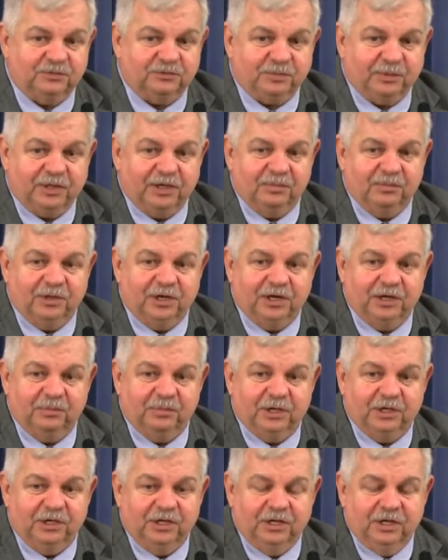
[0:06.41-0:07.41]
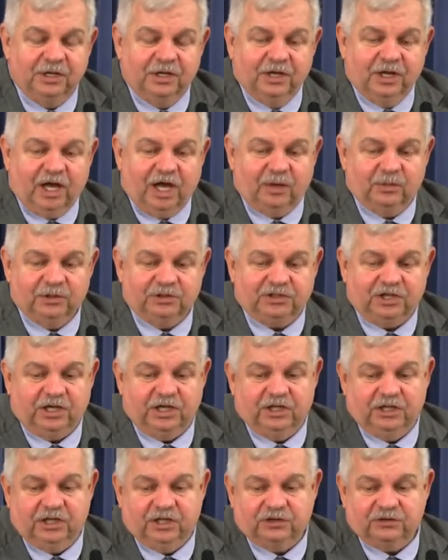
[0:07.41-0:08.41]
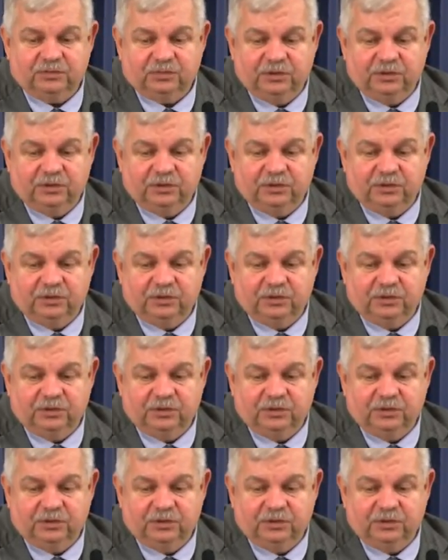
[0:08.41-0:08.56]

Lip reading: spending money. But I will tell you this.